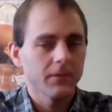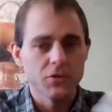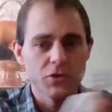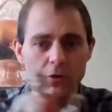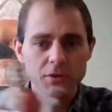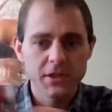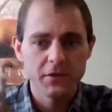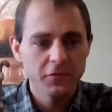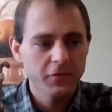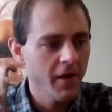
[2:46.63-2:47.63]

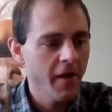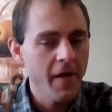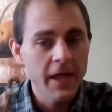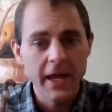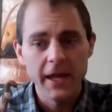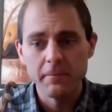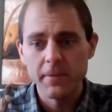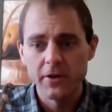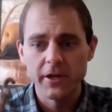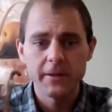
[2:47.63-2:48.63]
Joseph and
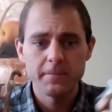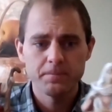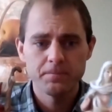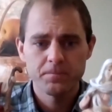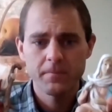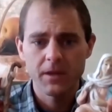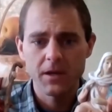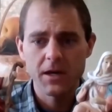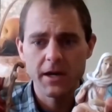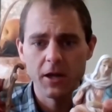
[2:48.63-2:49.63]
Mary
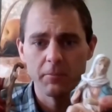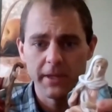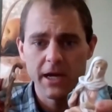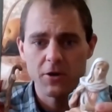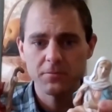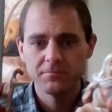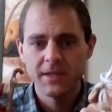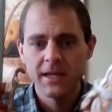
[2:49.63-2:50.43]
help me out,